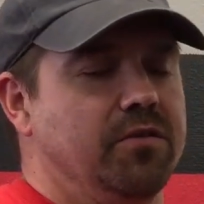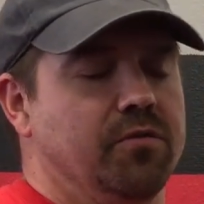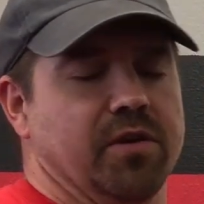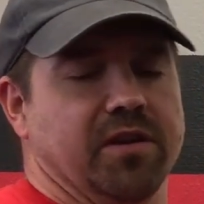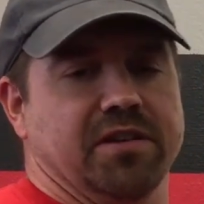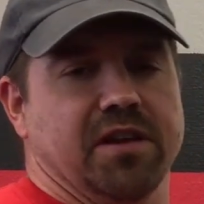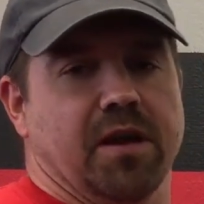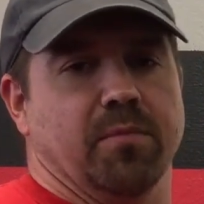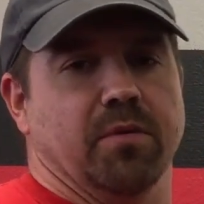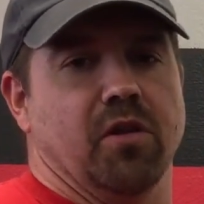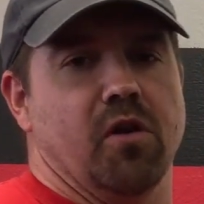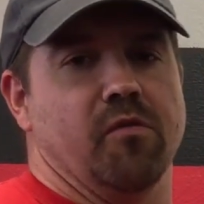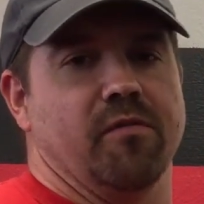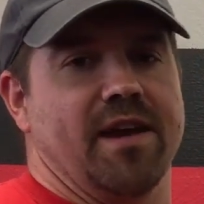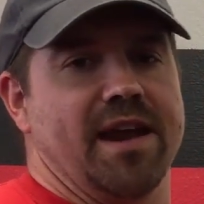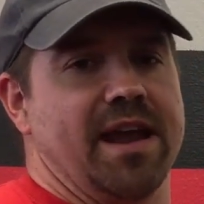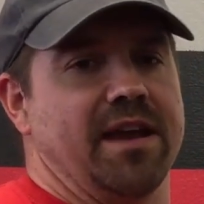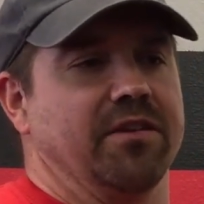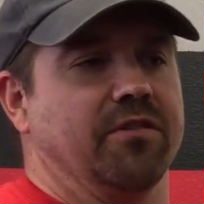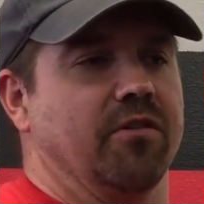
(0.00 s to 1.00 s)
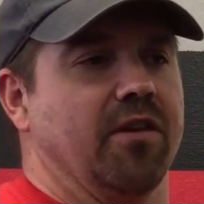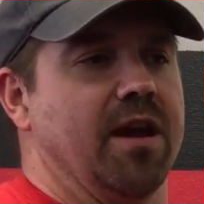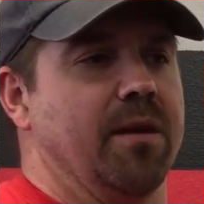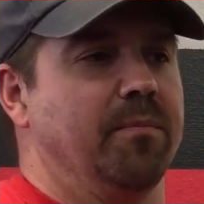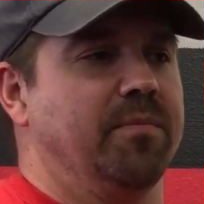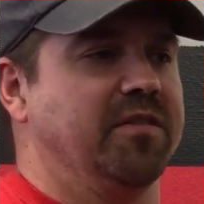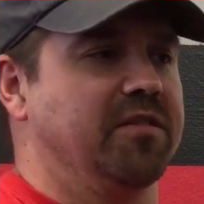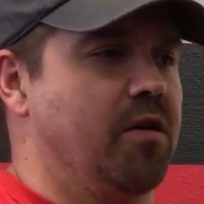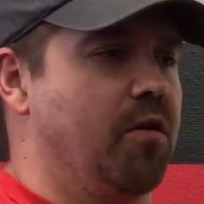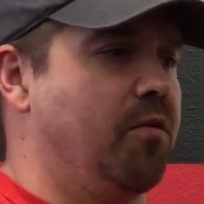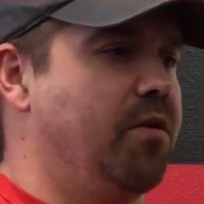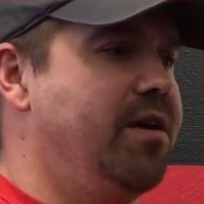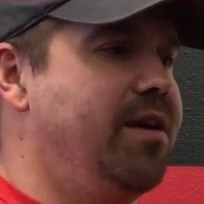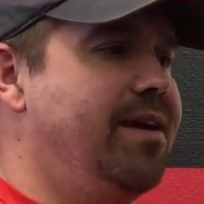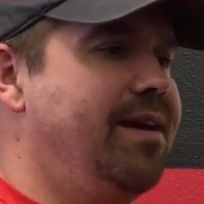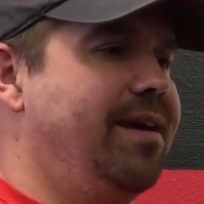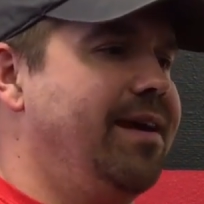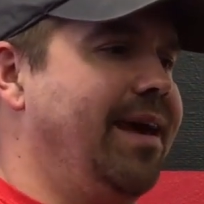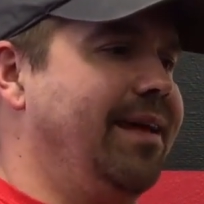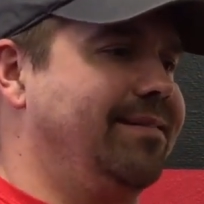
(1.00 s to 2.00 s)
doing a double overhand grip. So
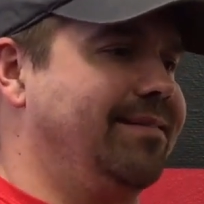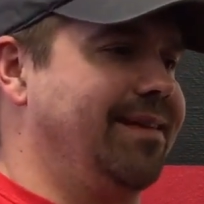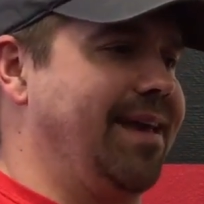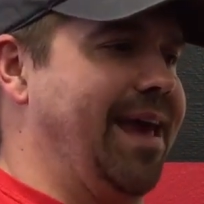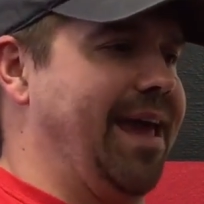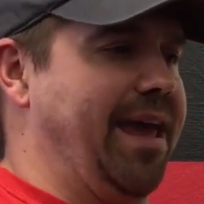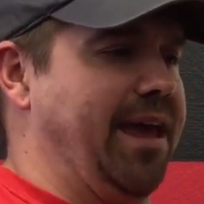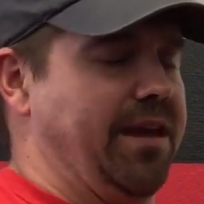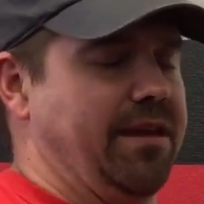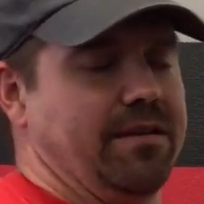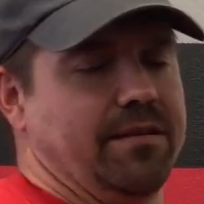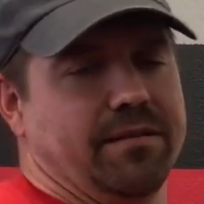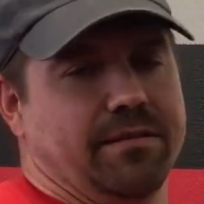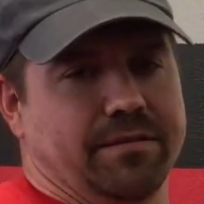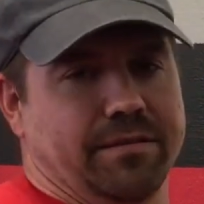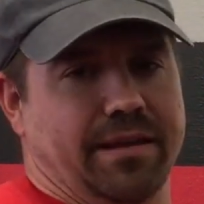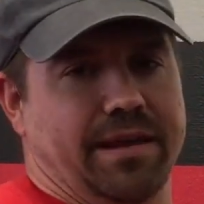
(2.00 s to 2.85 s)
it's a